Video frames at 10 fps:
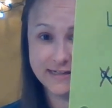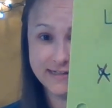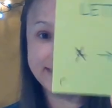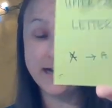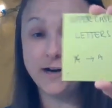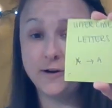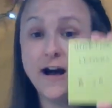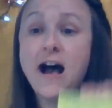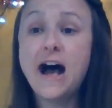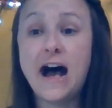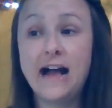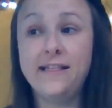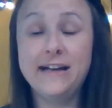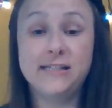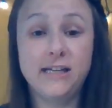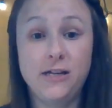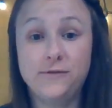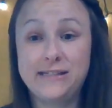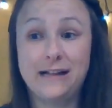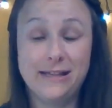So I like to
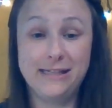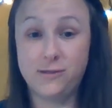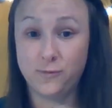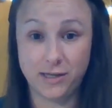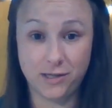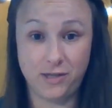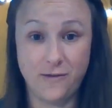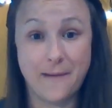use at least 1 or 2